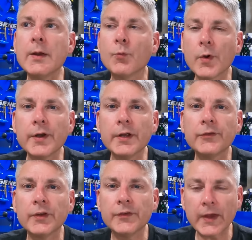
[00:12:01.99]
And what it
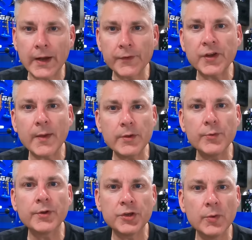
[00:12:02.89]
is every time
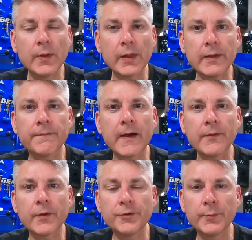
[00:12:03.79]
you accumulate
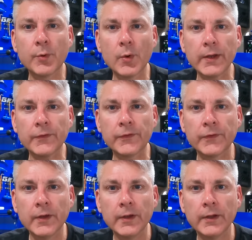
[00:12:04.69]
500
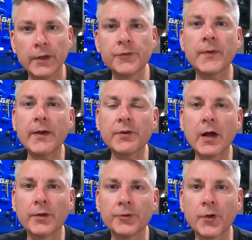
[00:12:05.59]
points, it's
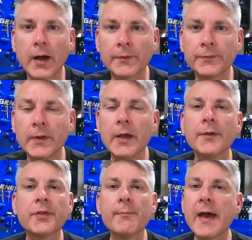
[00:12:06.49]
$5 off.
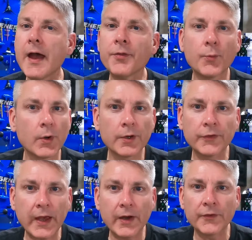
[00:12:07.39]
The math
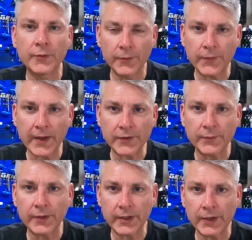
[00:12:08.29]
works out to
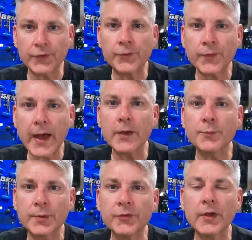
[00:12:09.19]
effectively, it's a
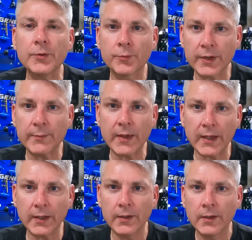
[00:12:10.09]
5%
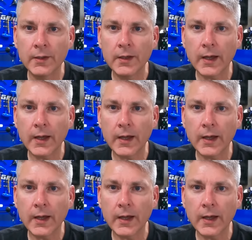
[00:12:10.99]
rebate